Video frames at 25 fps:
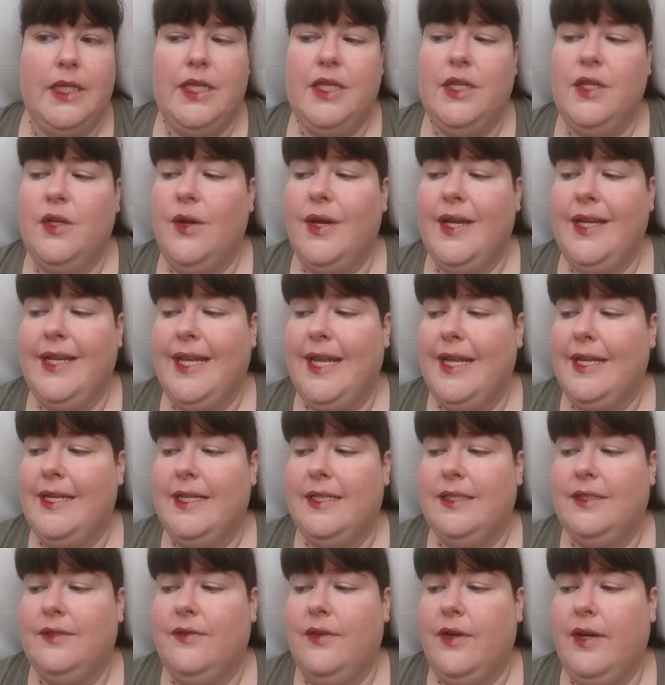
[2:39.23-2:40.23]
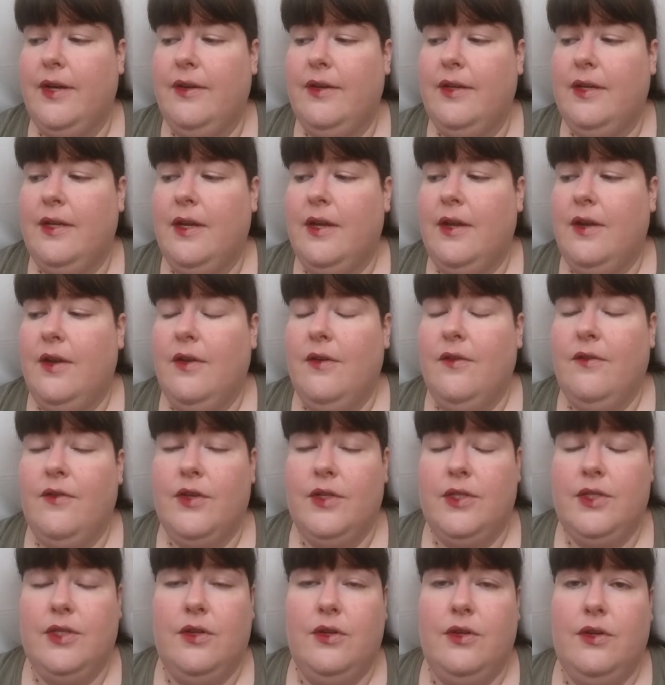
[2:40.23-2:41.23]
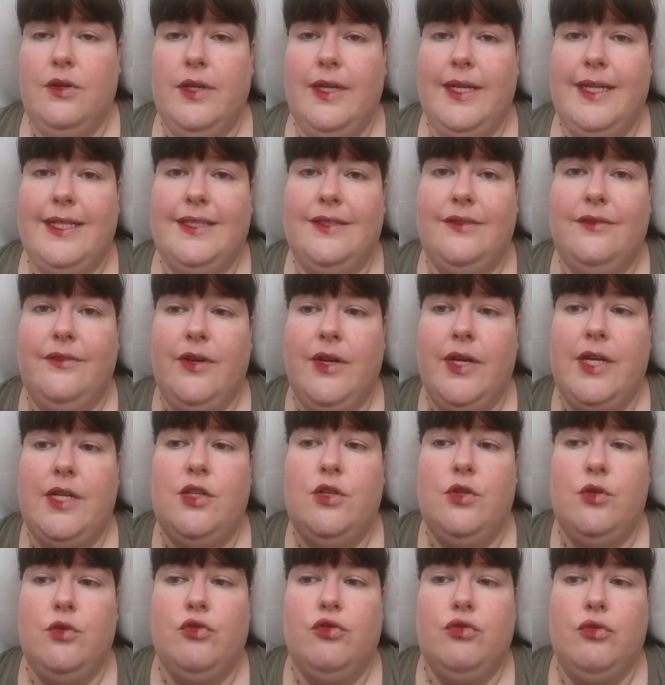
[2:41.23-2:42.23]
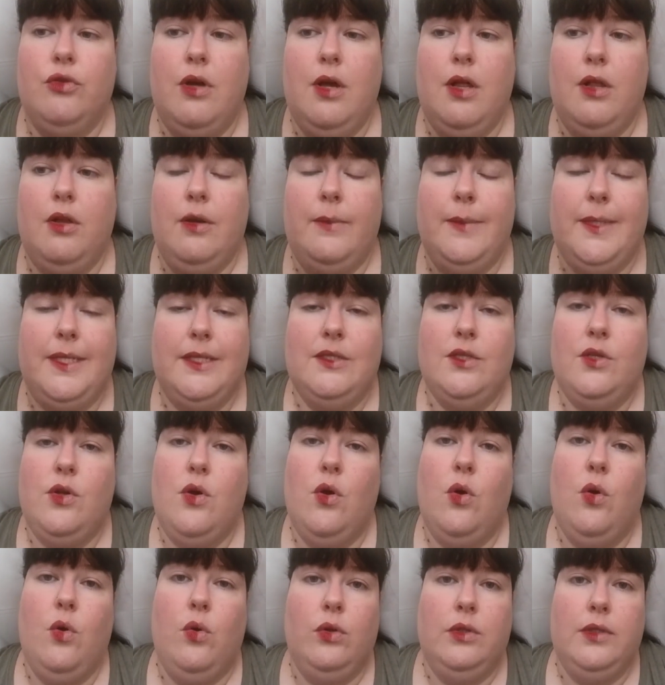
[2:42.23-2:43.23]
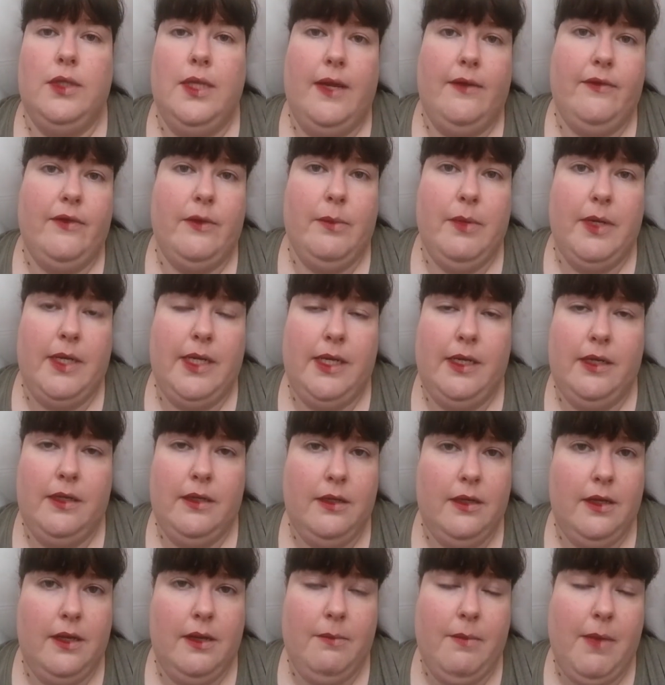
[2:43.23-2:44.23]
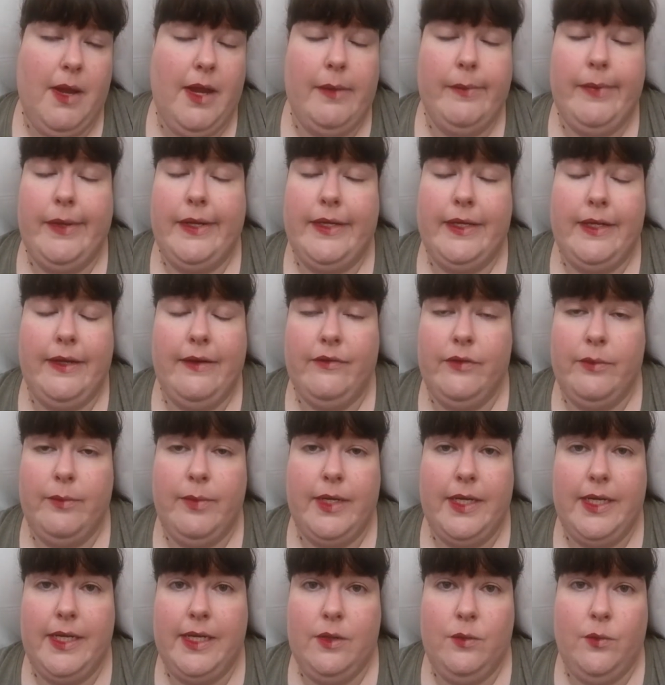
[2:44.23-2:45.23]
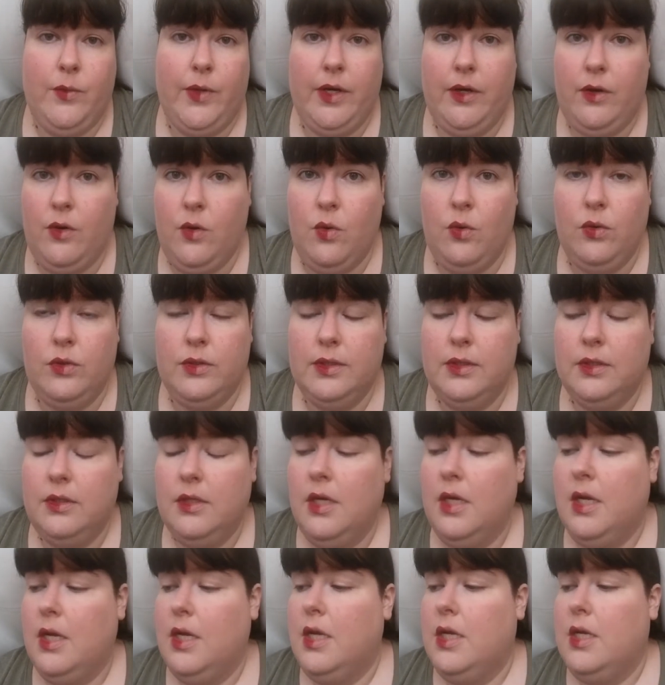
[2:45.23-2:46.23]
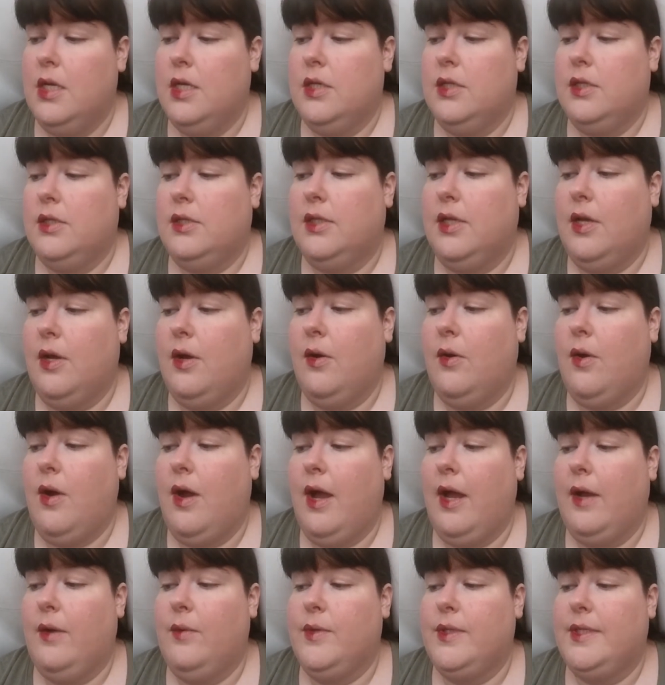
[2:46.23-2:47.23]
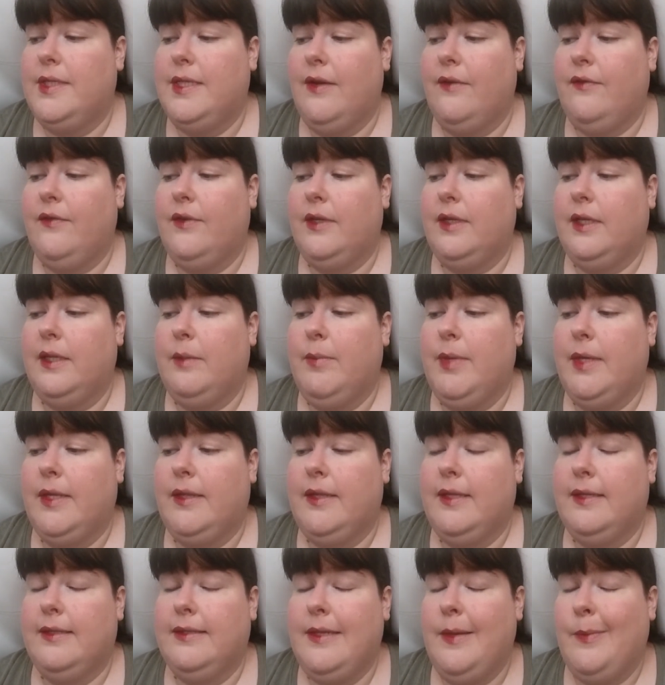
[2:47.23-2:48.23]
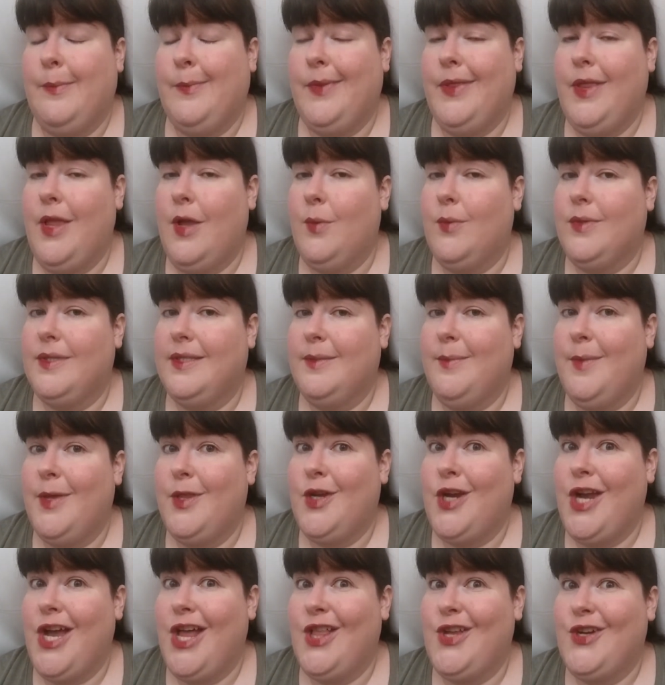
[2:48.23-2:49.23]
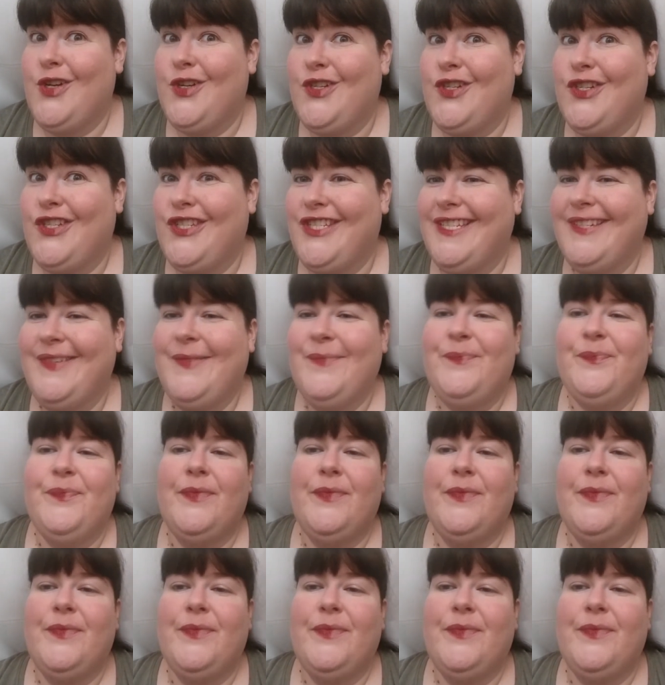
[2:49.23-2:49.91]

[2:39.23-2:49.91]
You know, again, it's very versatile. It's a very neutral color. I mean, it's gold. Everybody, in my opinion, everybody can wear gold. So I would definitely pick this up along with some other colors.